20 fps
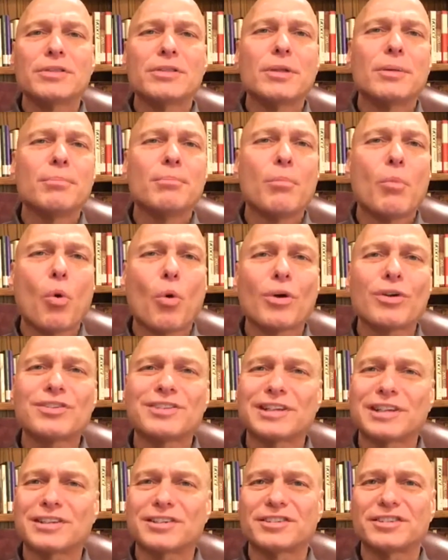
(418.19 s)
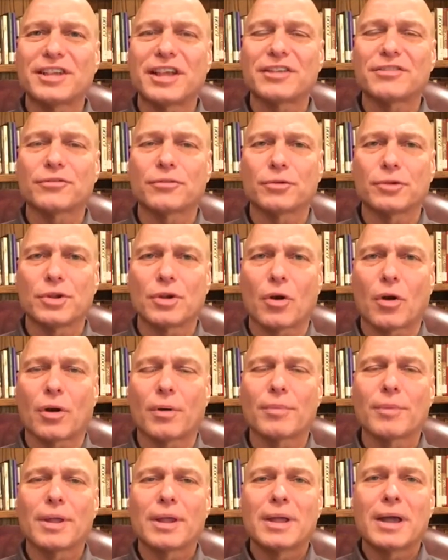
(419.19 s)
the more successful you
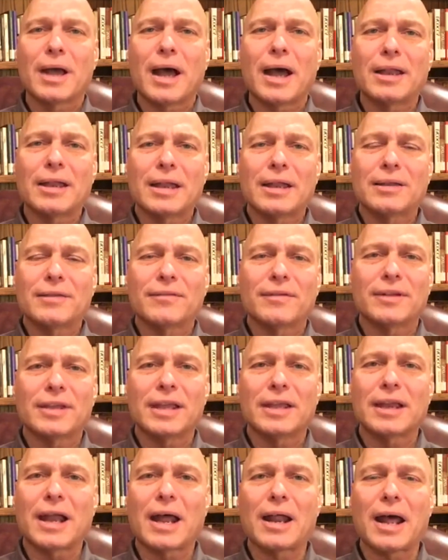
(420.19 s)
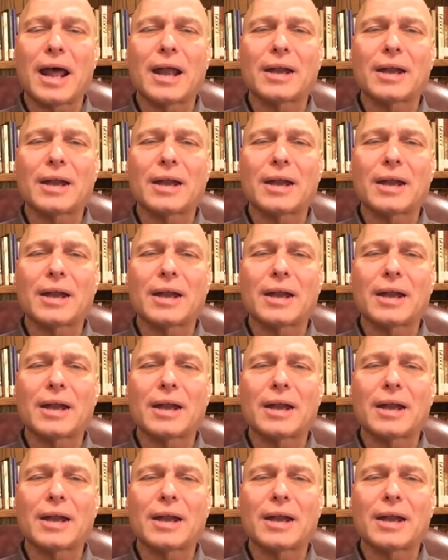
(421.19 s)
are. And again,